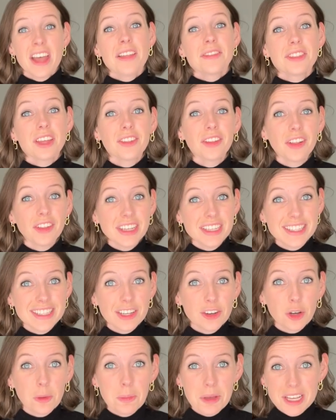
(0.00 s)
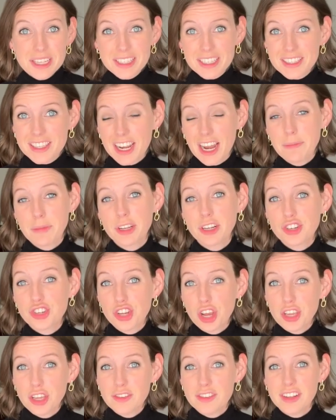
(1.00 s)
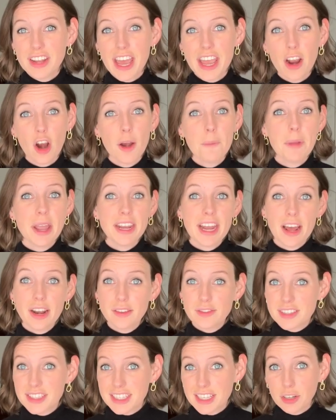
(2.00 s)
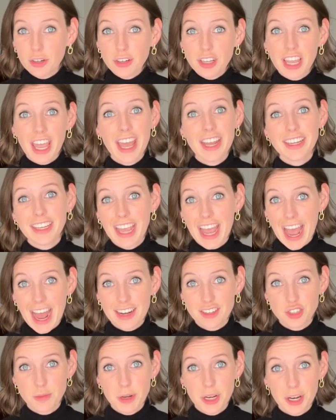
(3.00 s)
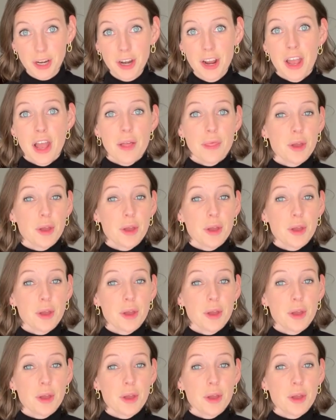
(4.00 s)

The Lily Silk pieces that I'm going to show you today are made out of silk and cashmere.